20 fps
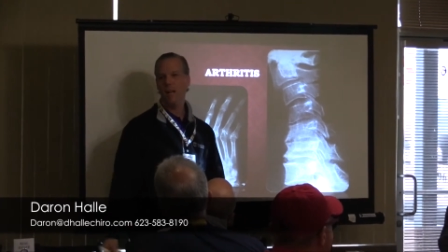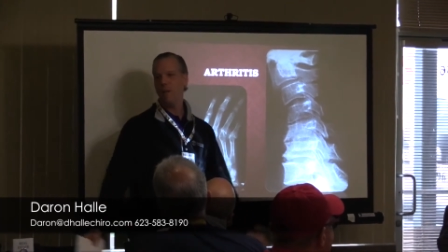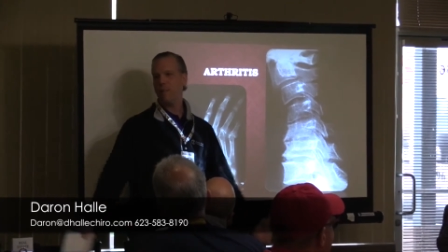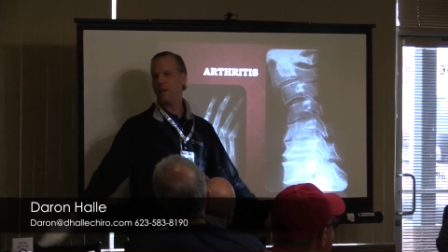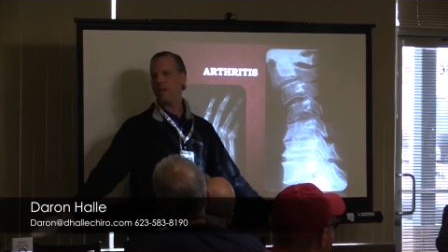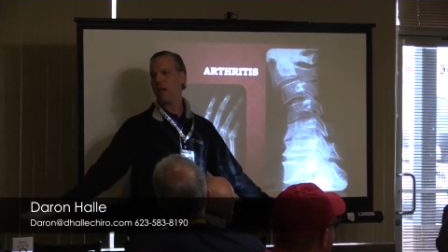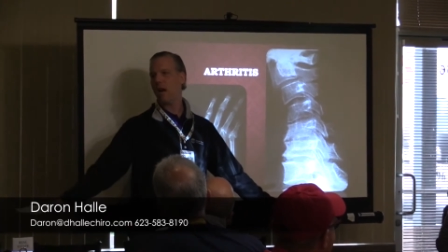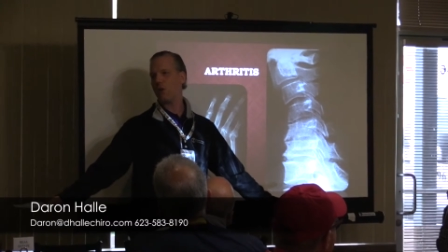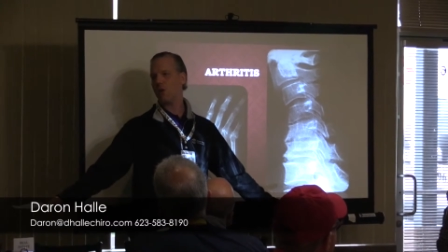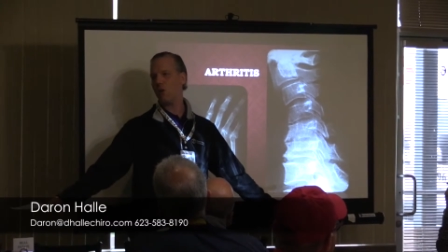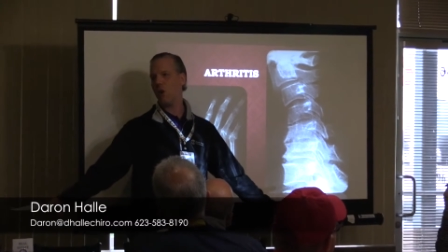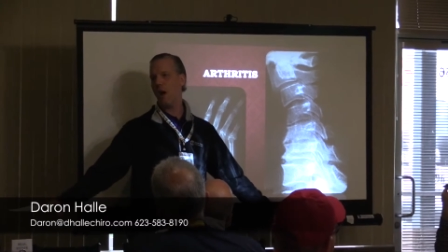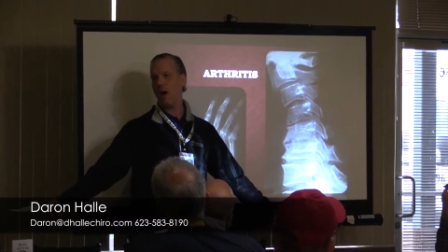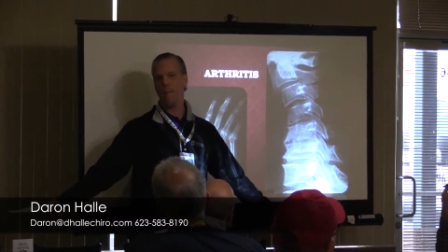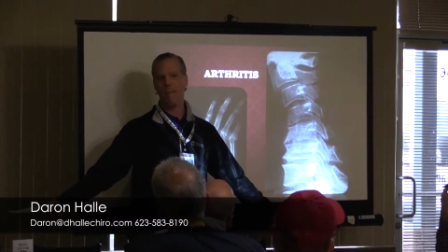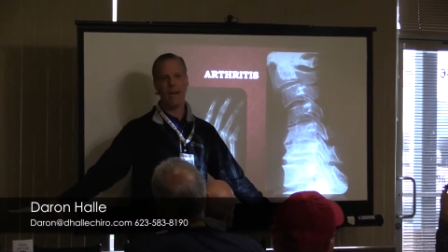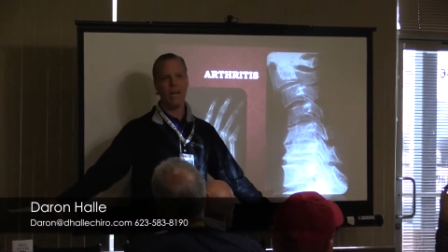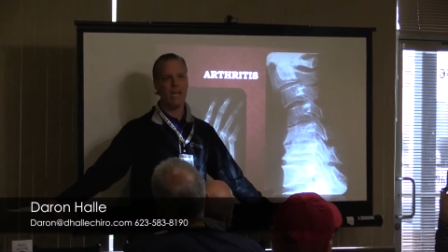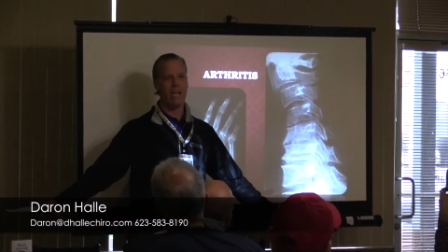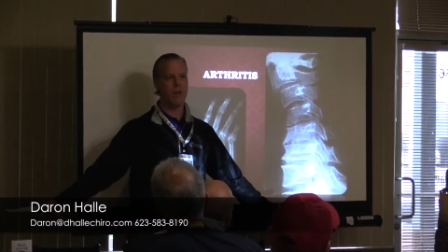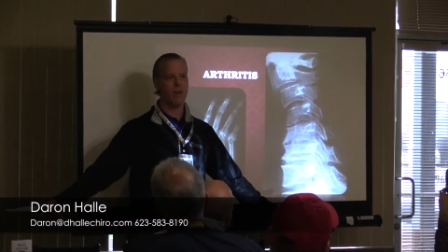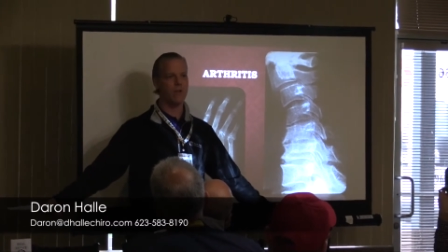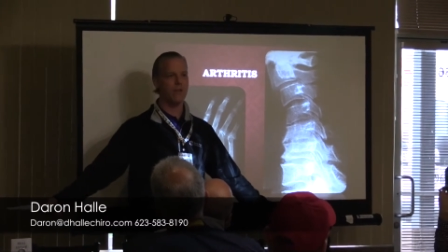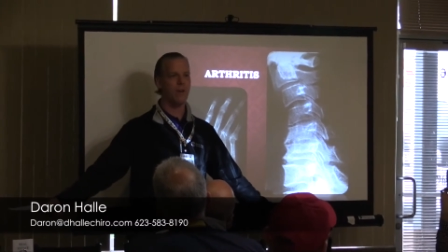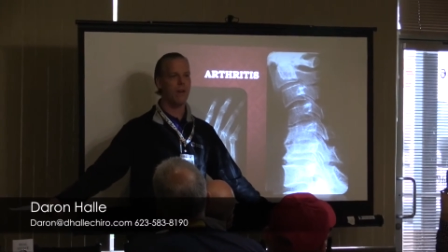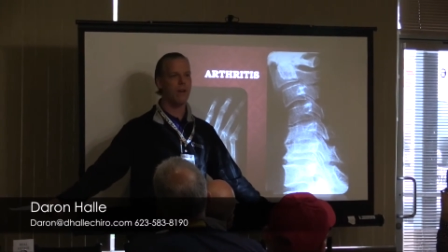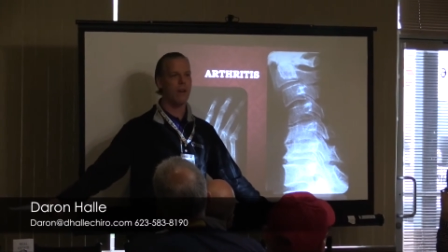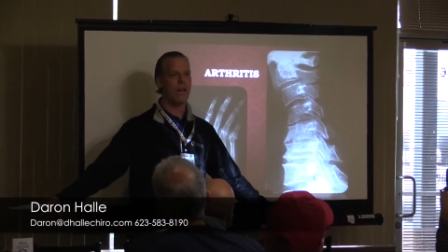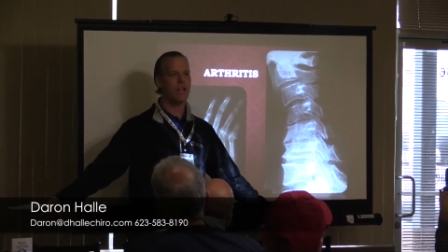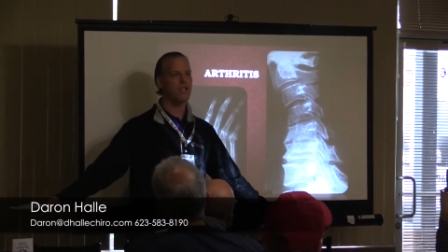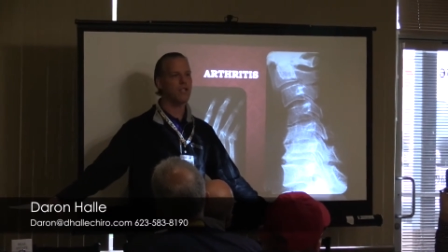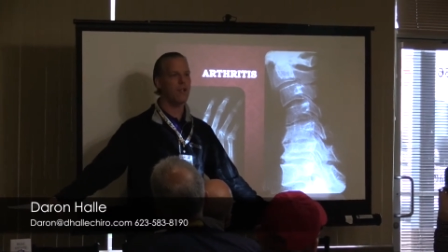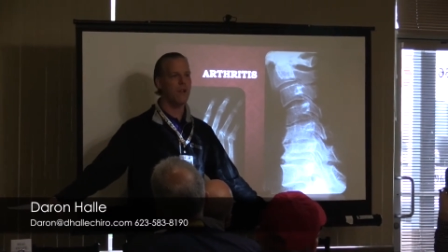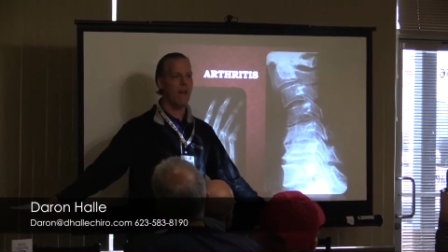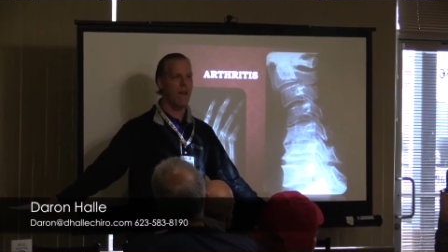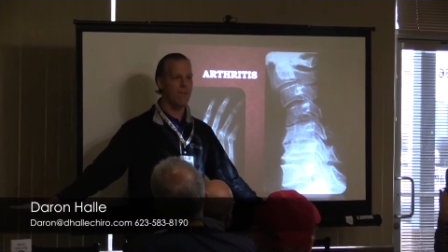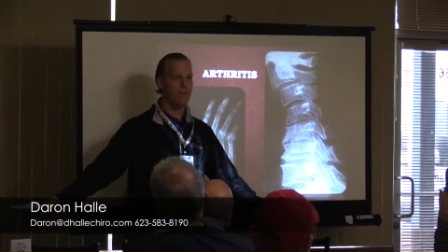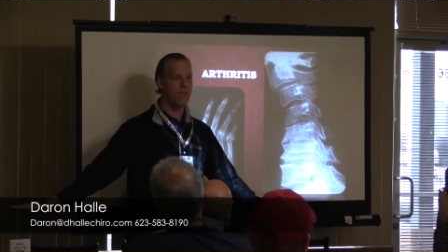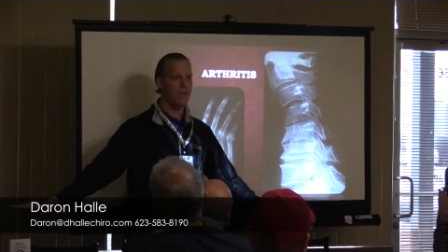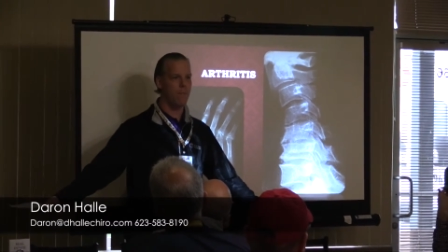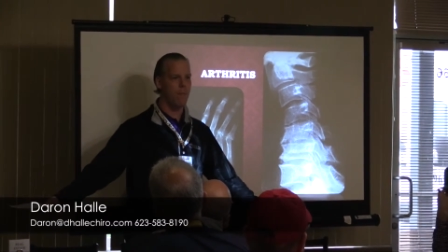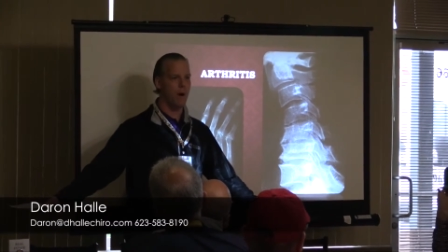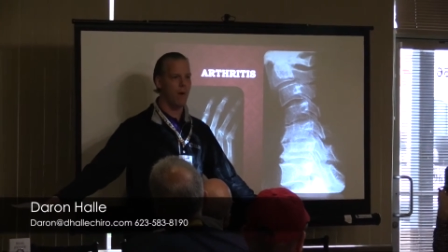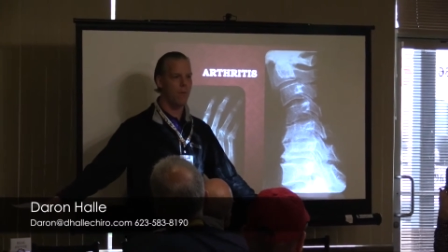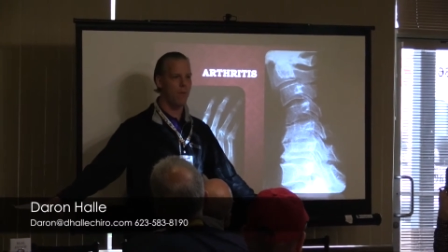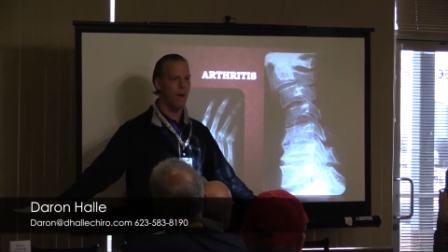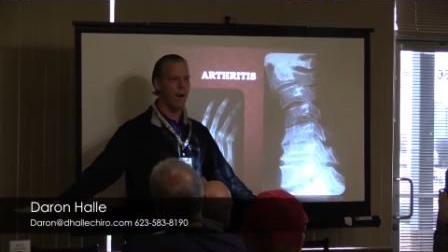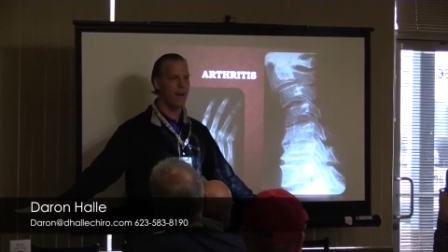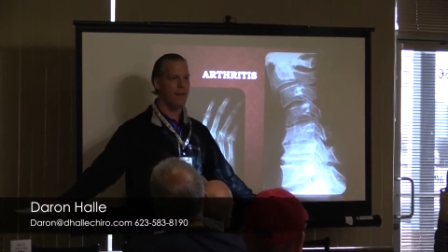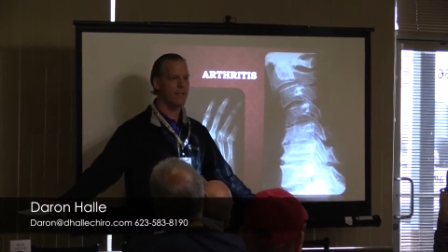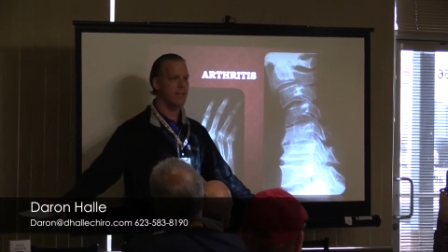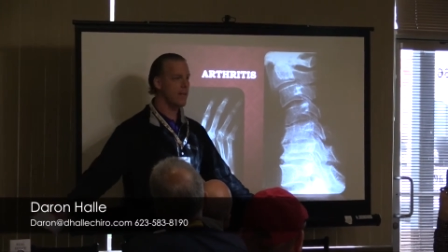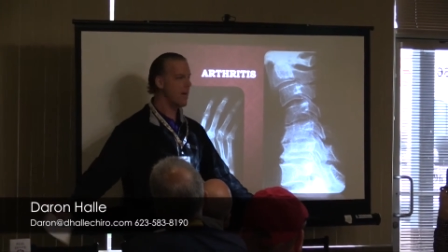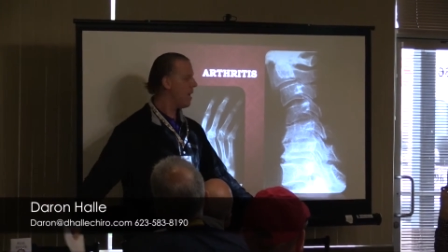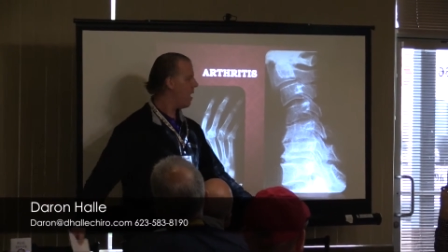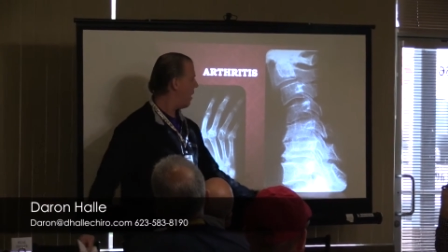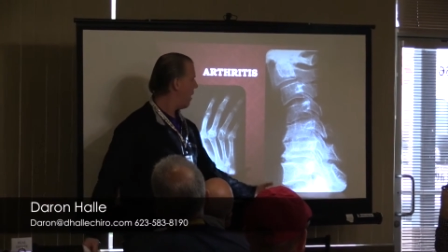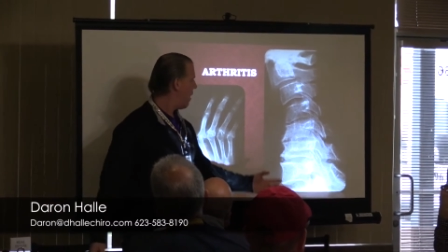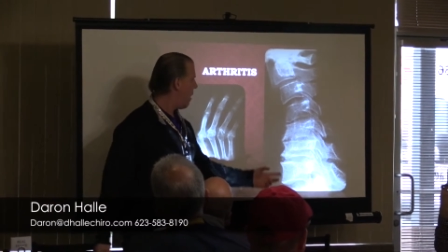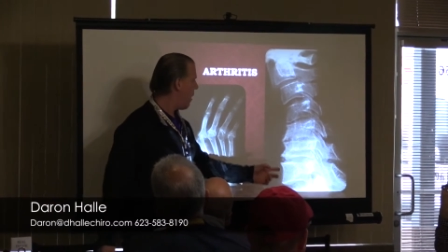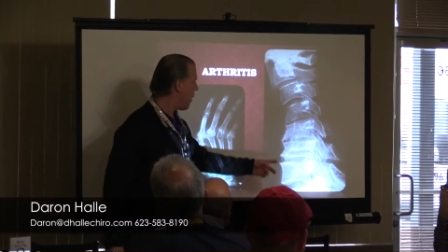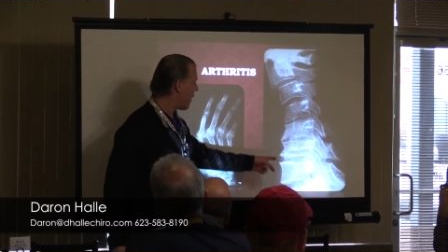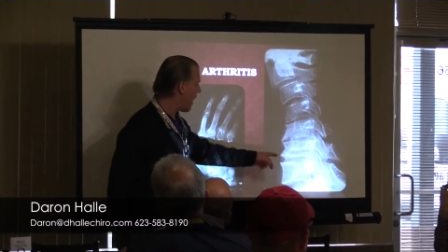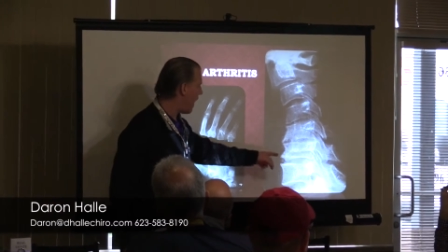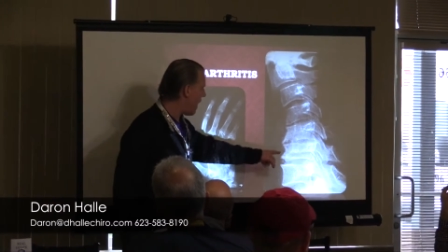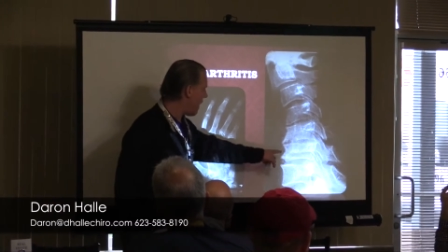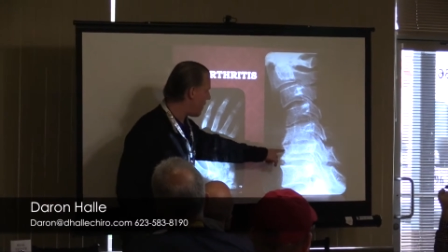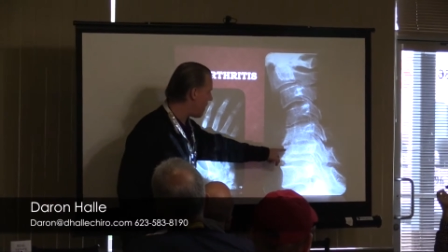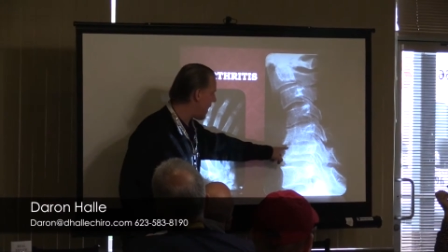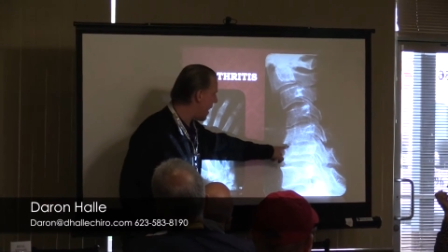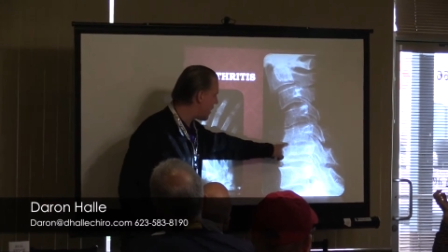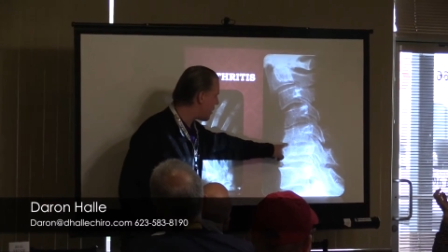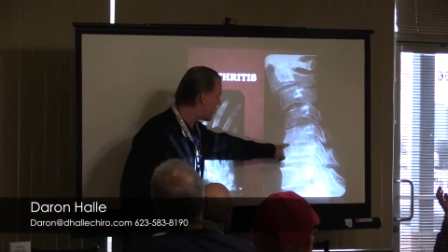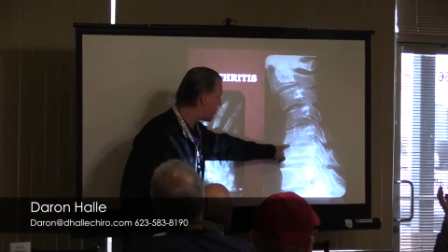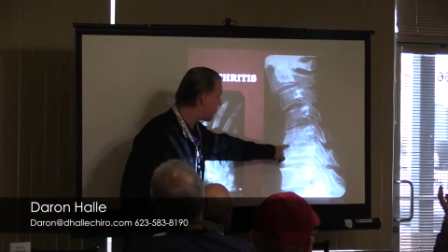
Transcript: But Dr. Hall, I'm 80 years old. I should have some arthritis. Okay, if that's